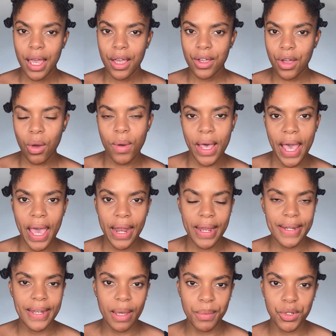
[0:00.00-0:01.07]
go ahead and
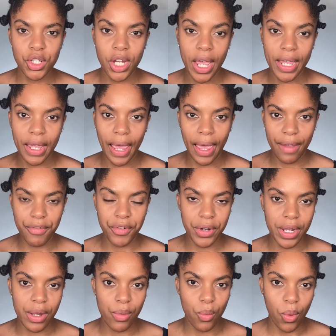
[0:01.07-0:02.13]
double check
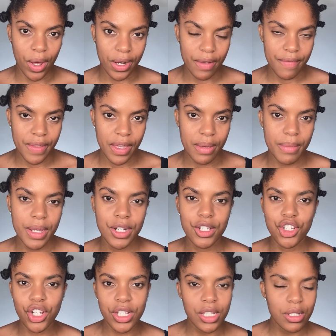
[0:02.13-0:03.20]
every one of them
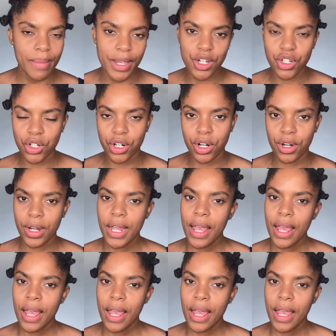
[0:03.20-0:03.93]
just to make sure